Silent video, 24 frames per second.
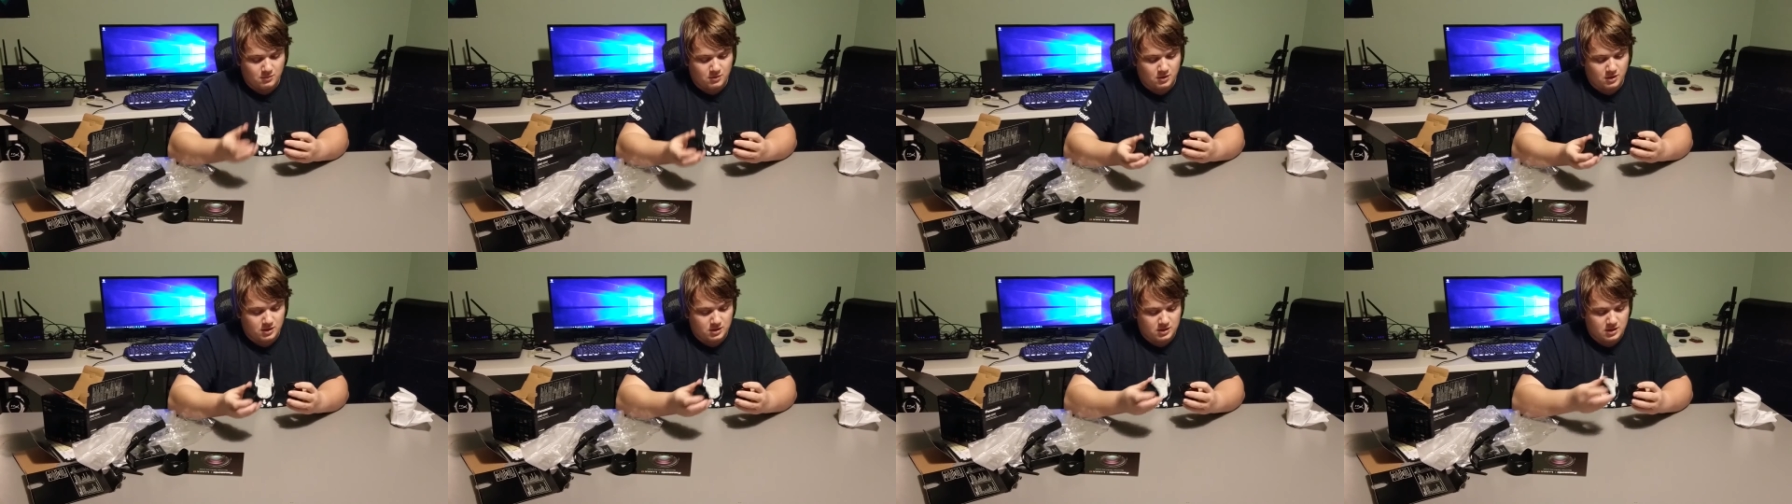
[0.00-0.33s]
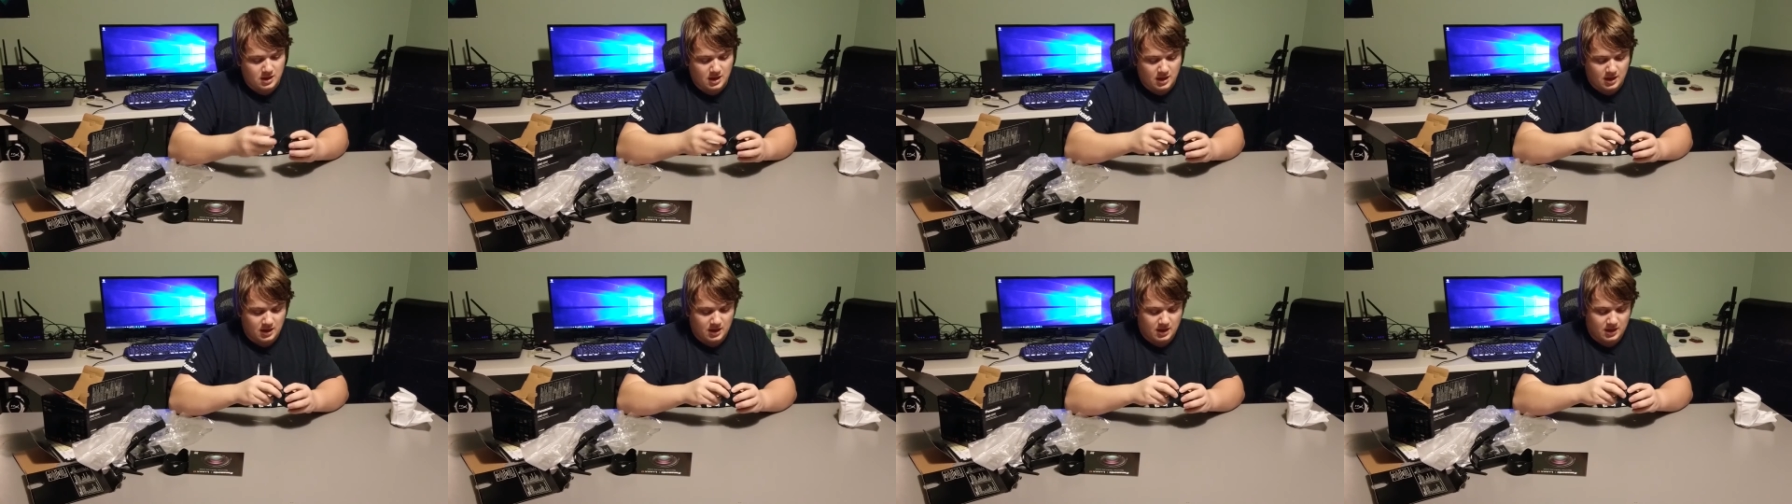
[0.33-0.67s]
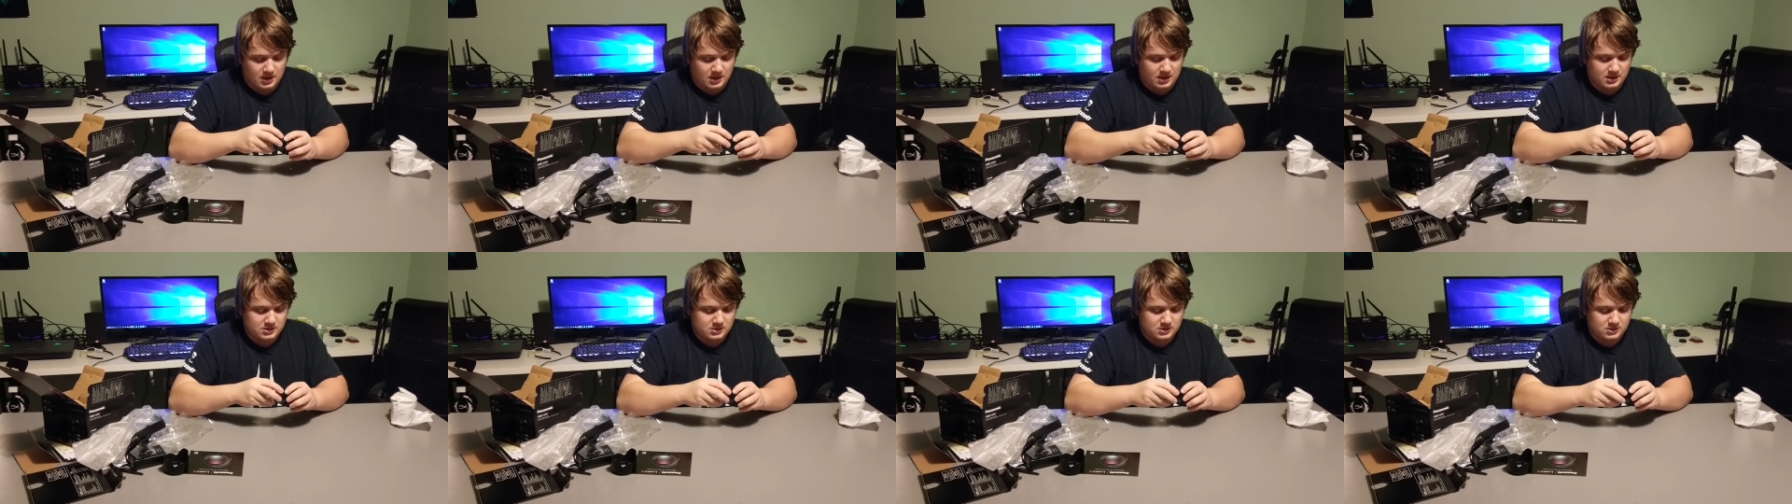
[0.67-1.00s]
but yeah,
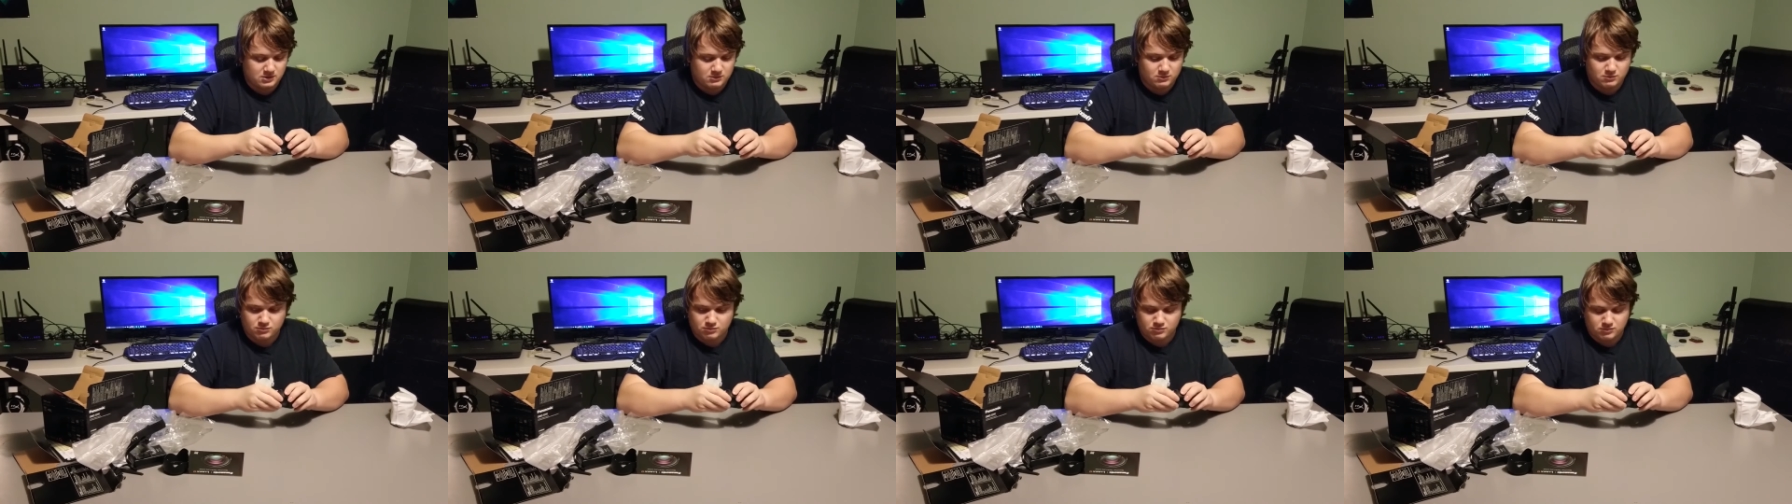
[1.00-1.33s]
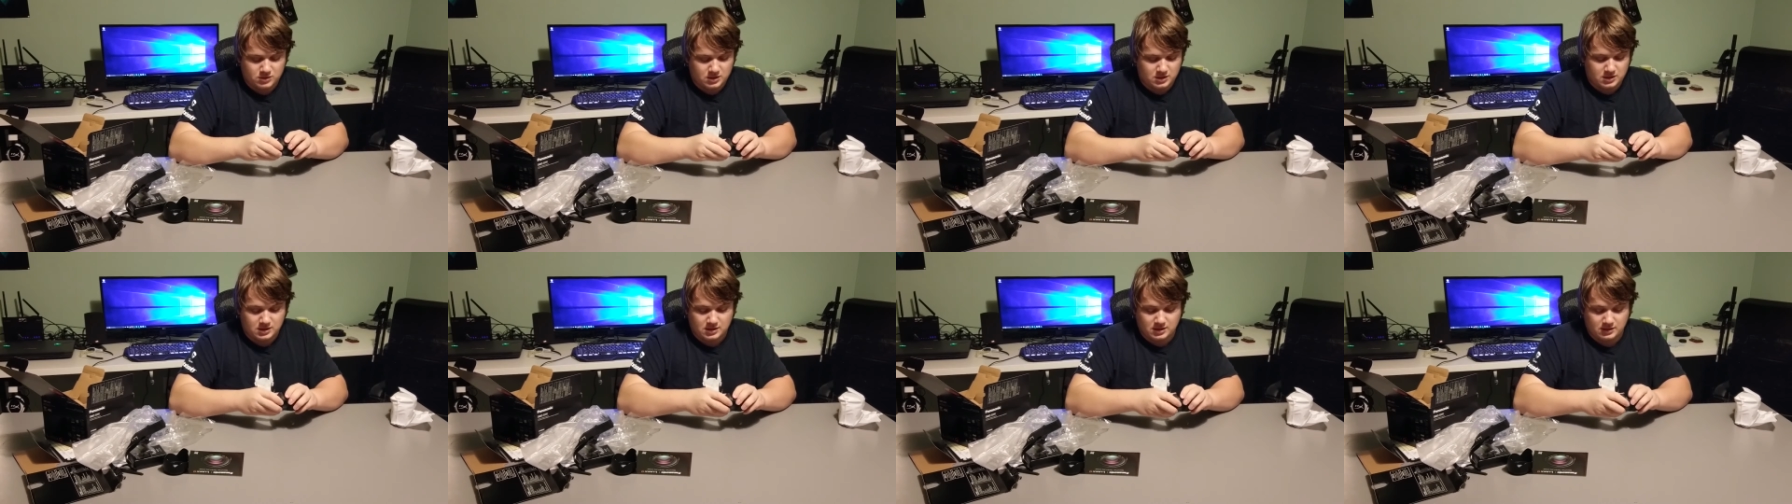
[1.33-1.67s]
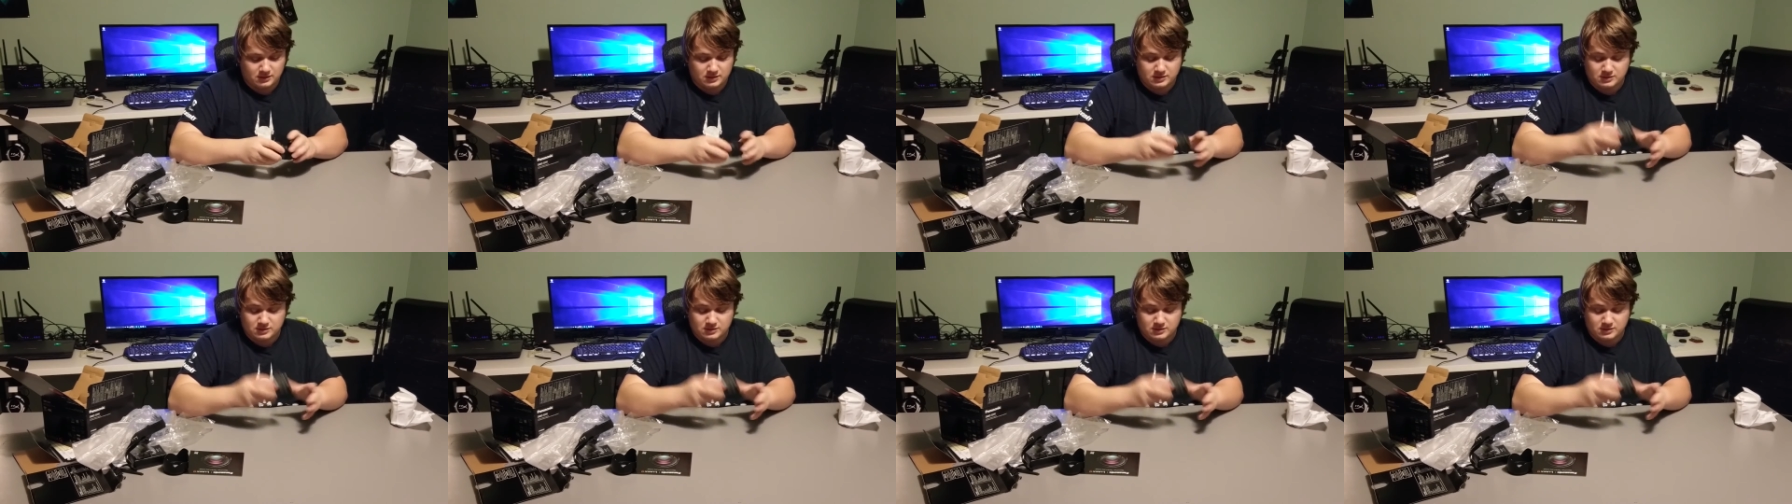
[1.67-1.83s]
I actually it,